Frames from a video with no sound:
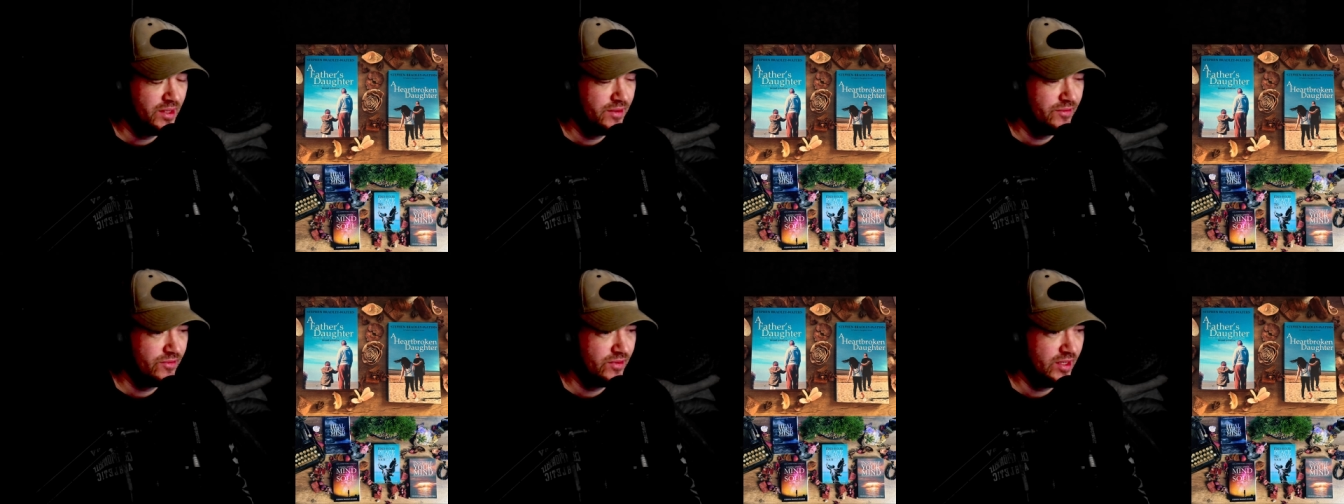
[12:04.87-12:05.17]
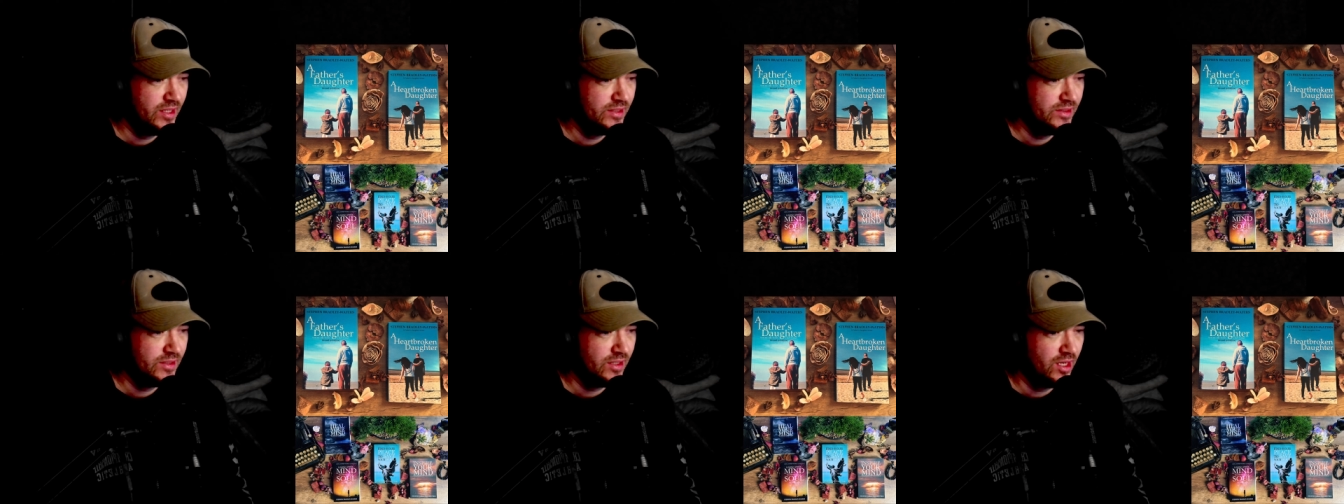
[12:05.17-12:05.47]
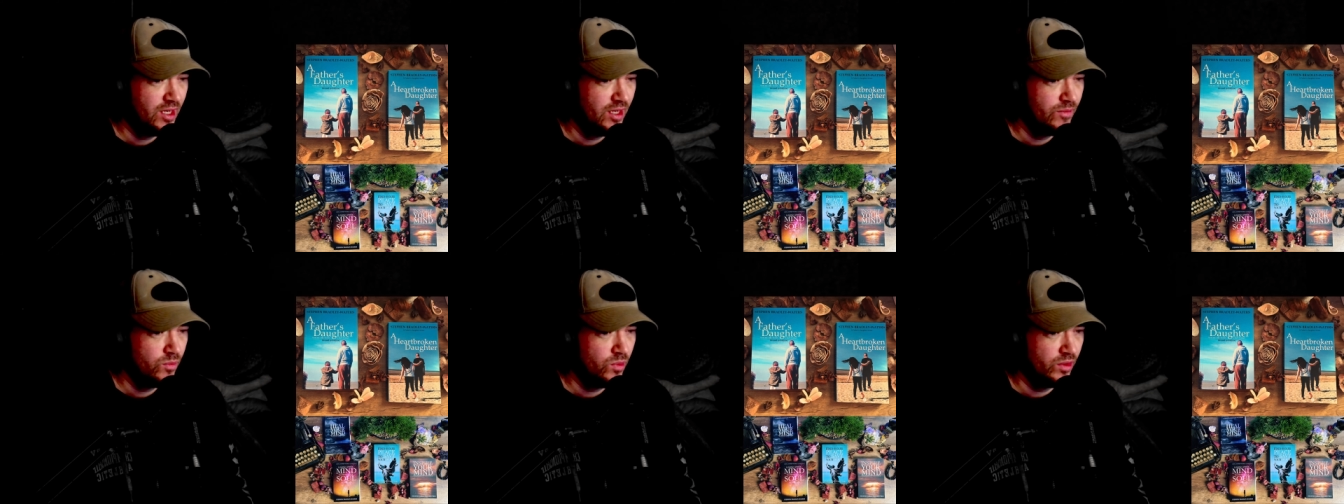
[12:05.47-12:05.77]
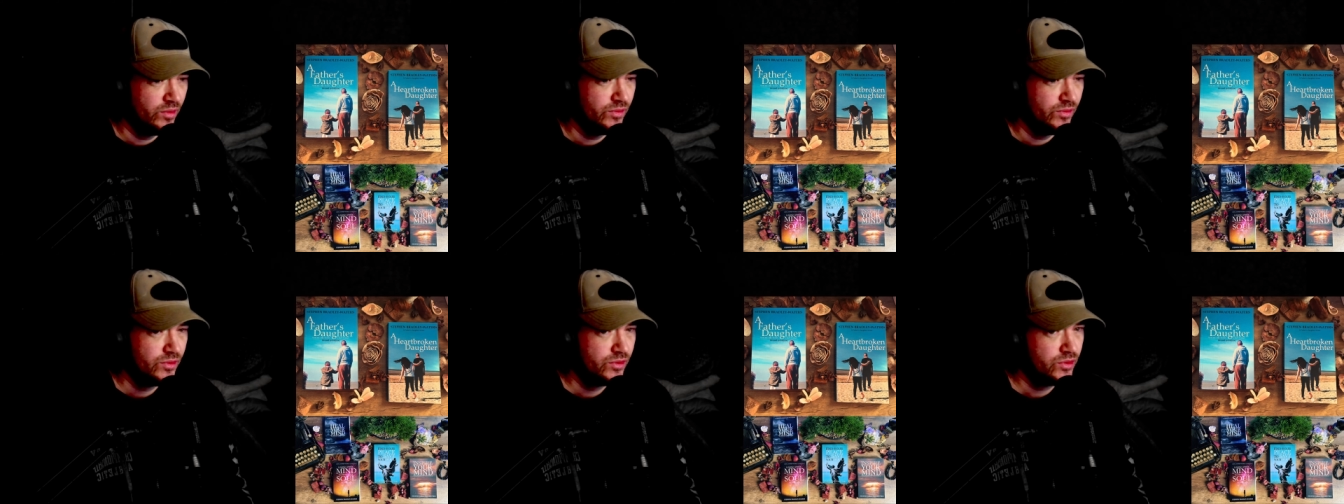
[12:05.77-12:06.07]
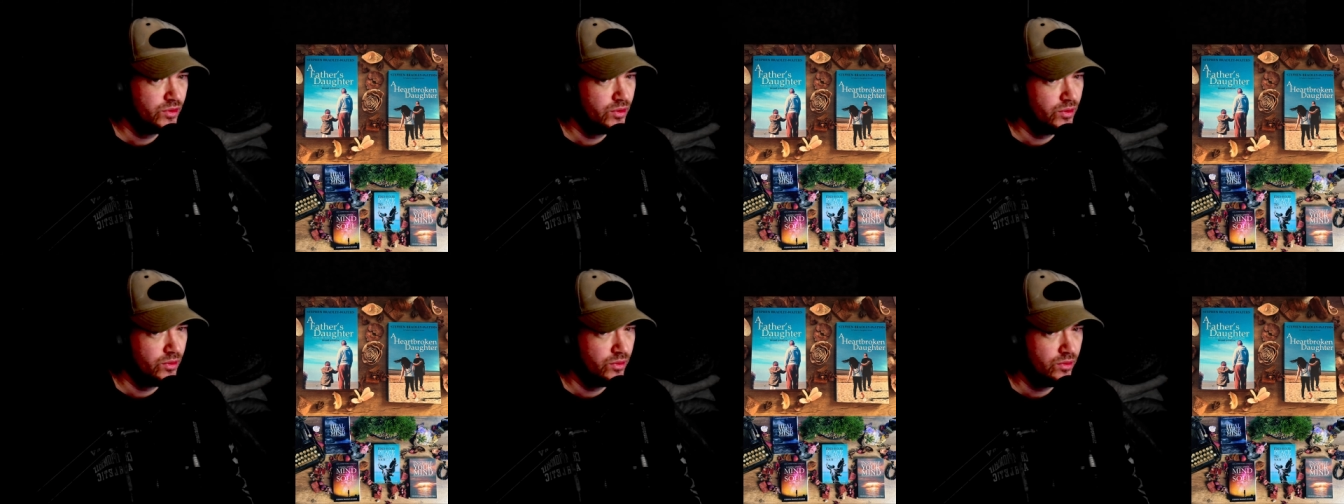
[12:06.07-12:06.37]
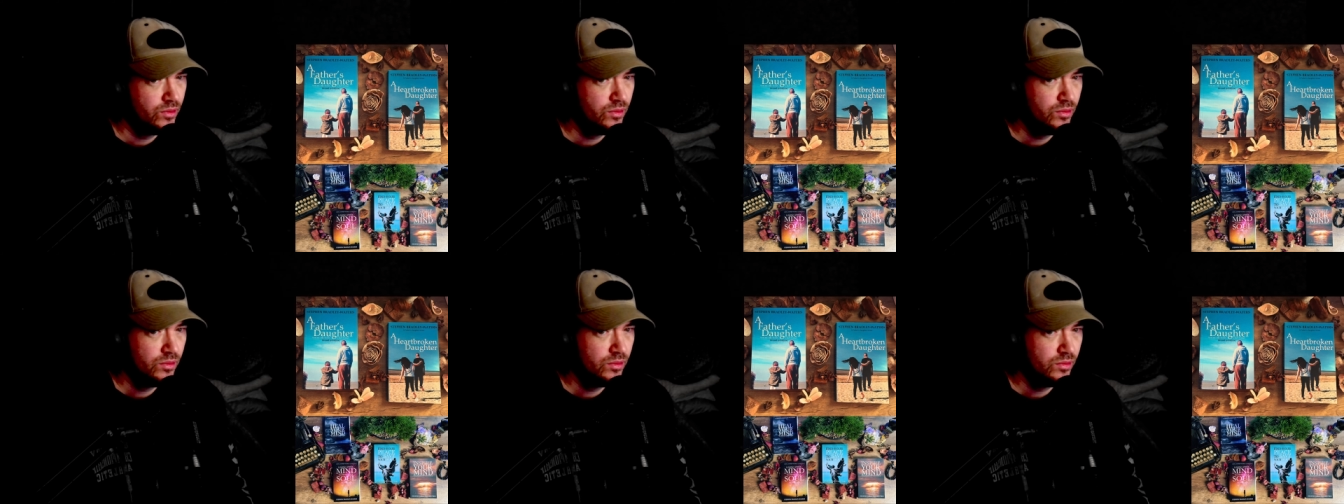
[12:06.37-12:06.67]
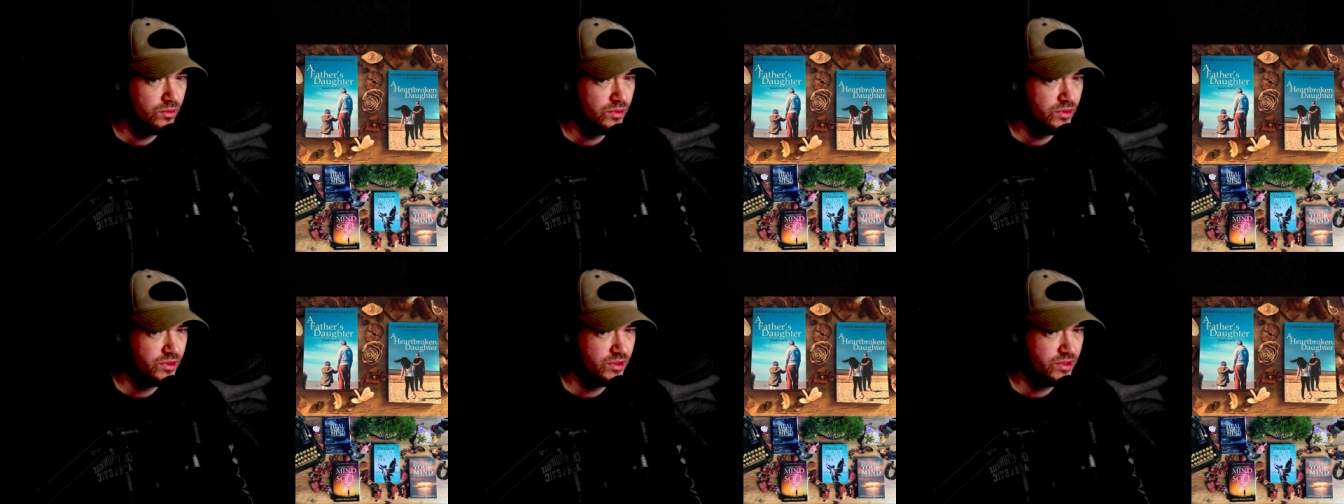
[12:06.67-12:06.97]
one thing that I want
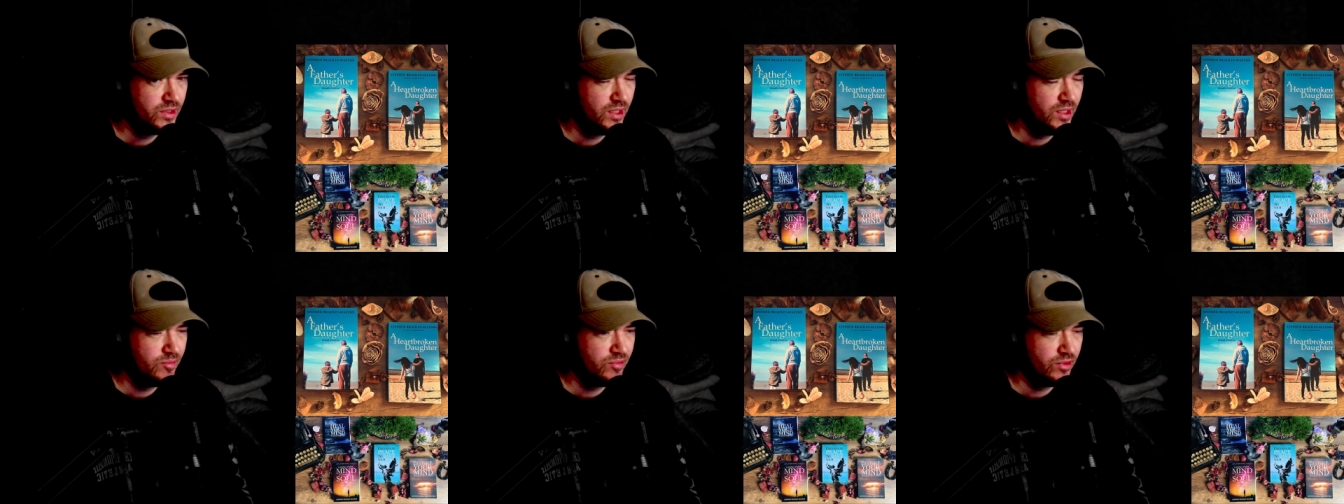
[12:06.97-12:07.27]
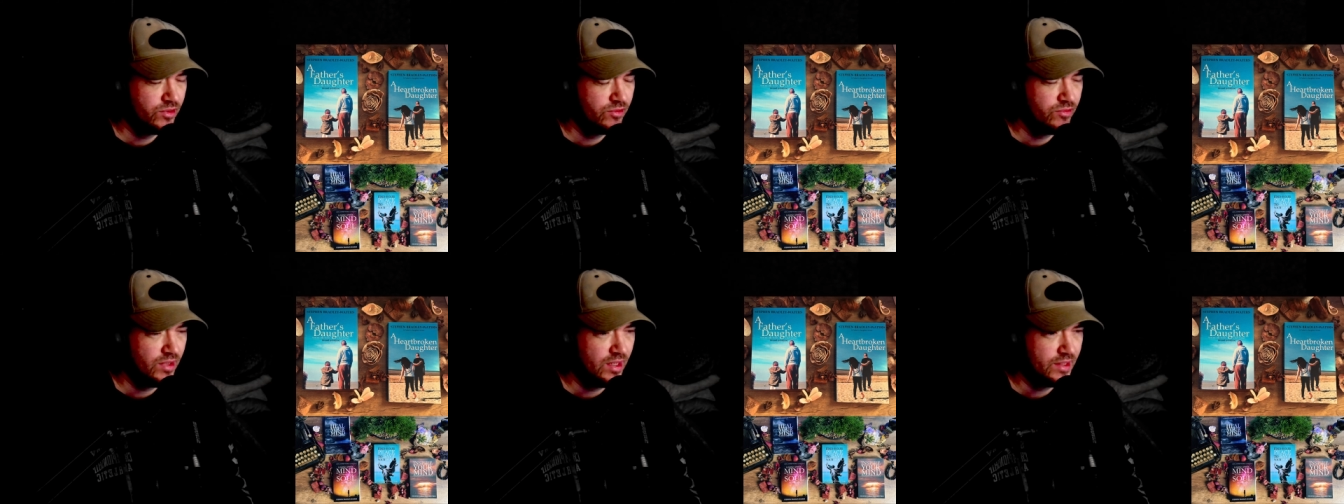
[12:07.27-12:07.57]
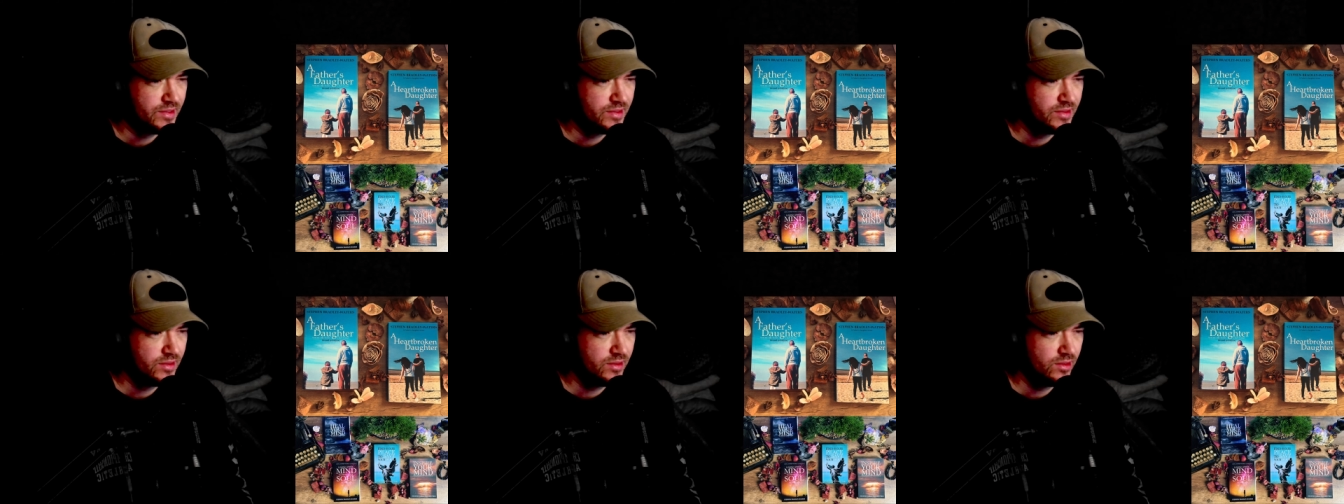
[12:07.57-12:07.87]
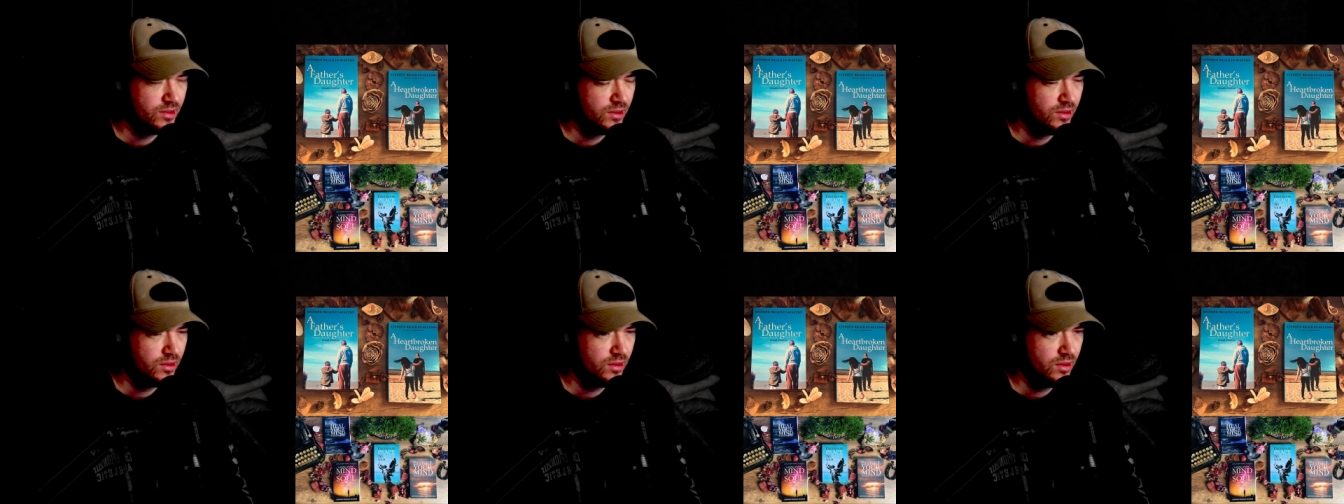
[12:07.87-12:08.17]
to see progress.